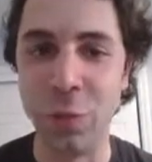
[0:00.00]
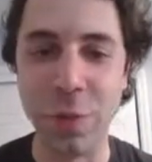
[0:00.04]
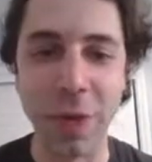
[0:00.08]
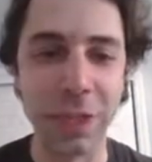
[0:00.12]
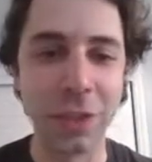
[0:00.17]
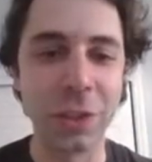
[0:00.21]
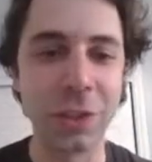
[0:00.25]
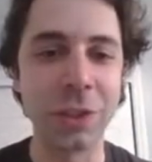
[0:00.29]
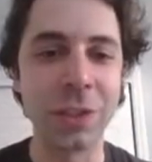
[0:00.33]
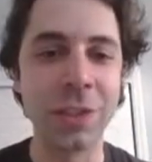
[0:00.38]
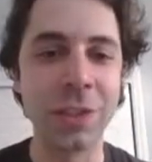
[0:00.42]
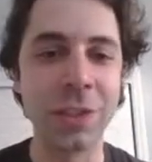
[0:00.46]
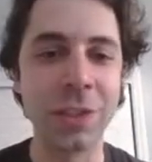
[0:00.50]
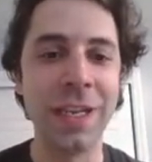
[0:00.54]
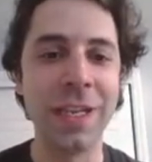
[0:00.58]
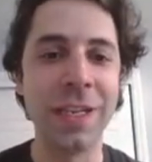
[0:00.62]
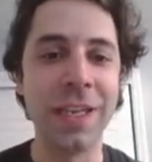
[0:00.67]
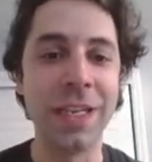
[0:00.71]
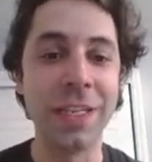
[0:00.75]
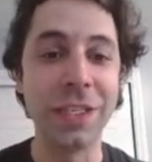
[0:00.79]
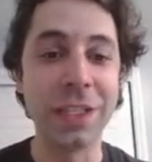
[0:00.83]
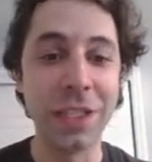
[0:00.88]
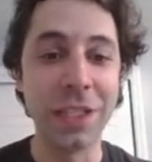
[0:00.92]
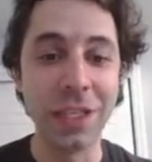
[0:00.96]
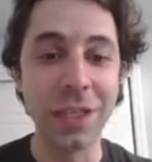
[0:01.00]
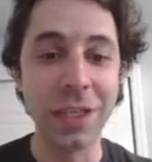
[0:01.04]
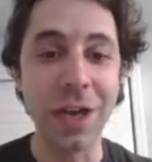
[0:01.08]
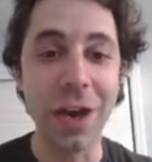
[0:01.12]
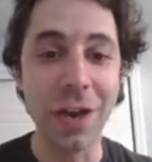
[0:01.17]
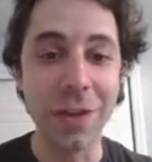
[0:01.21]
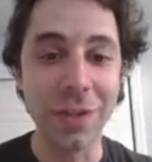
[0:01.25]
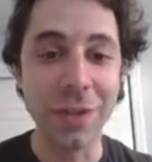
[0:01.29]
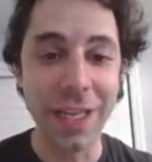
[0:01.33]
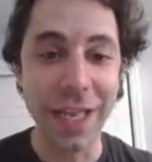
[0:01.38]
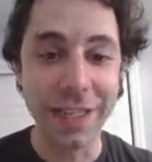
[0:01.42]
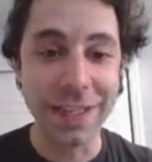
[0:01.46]
too much. Let's click
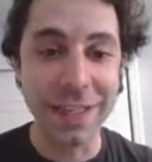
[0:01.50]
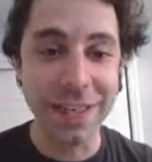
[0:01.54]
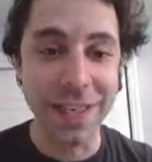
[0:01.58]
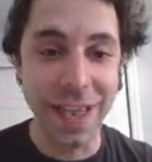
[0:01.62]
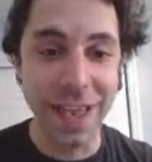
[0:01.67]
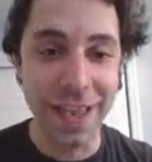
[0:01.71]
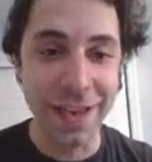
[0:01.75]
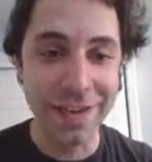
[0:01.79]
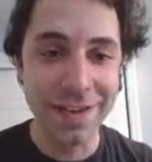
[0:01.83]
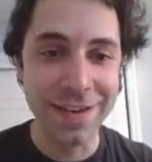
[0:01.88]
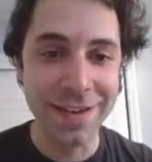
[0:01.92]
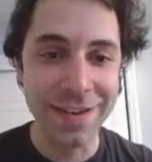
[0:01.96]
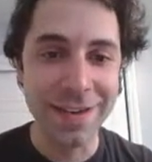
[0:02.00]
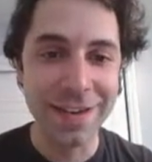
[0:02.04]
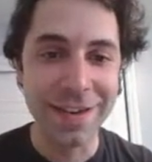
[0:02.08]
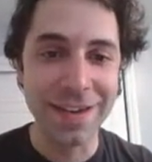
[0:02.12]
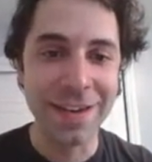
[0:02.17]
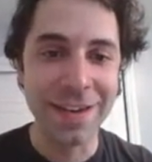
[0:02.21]
on that 10